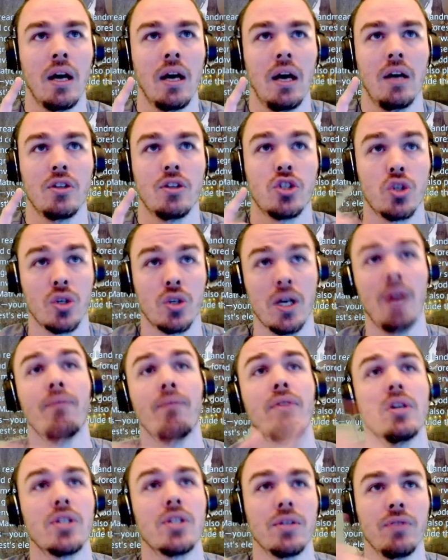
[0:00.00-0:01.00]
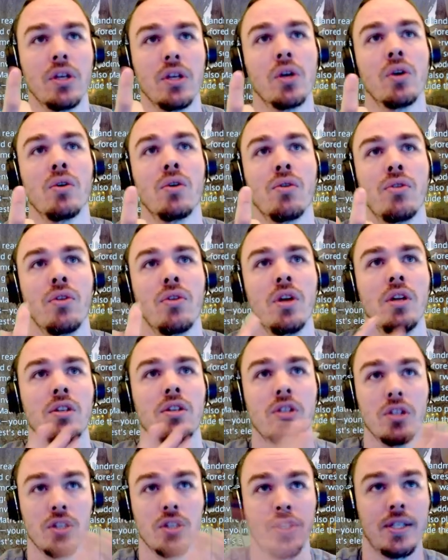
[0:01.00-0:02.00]
circumference of the Earth to
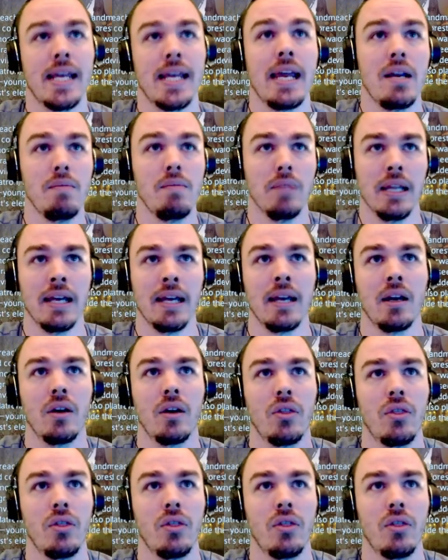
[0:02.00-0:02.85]
the same length